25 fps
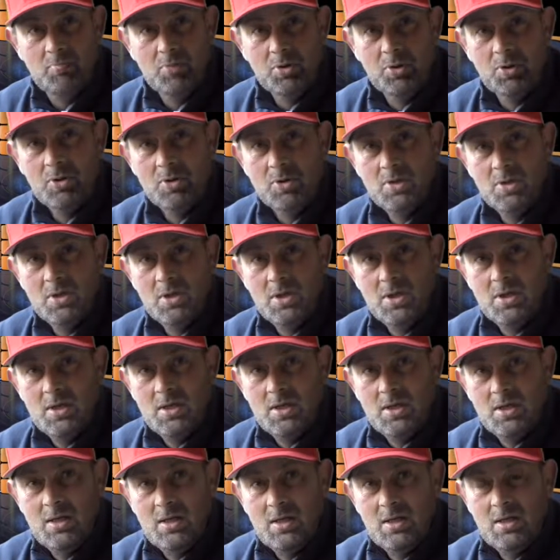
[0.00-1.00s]
But
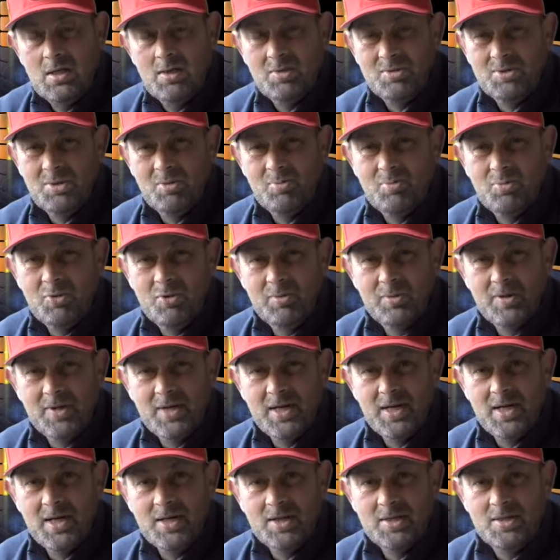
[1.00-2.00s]
I was on
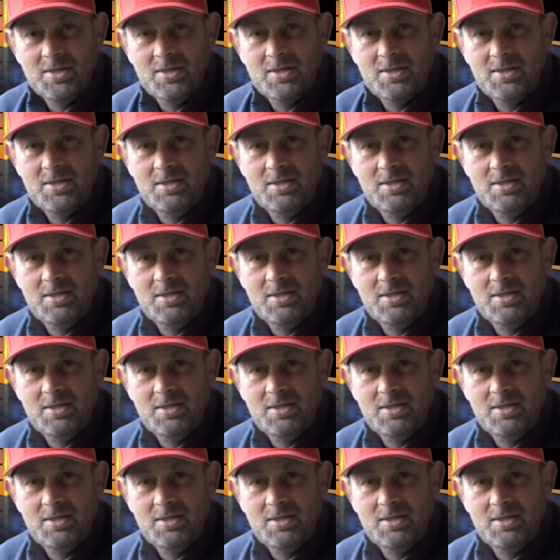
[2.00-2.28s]
promenade,